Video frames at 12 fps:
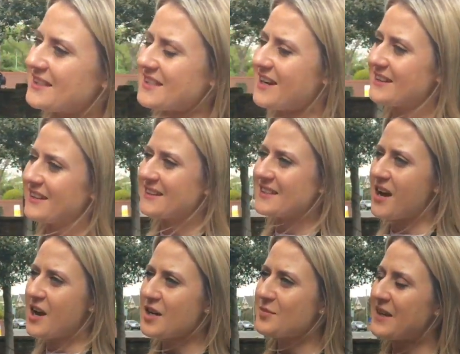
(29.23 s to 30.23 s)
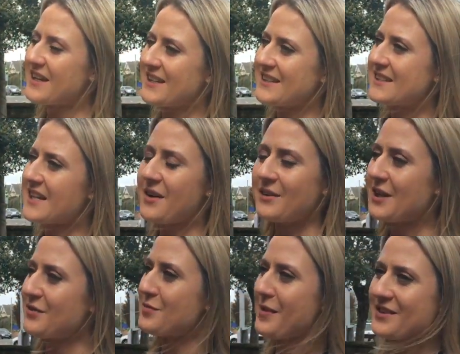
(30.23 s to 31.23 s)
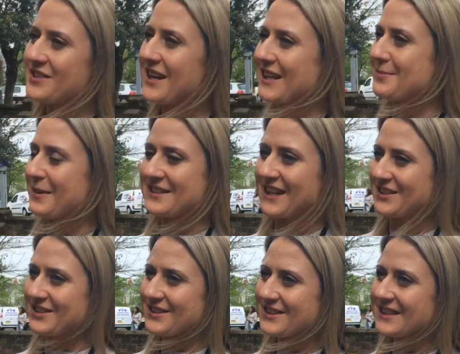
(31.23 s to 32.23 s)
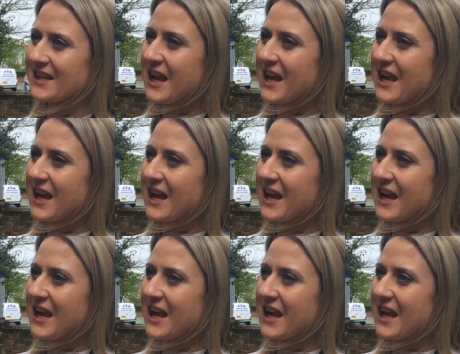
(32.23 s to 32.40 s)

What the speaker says: Tanya, time is Terri Irvin managing expectations.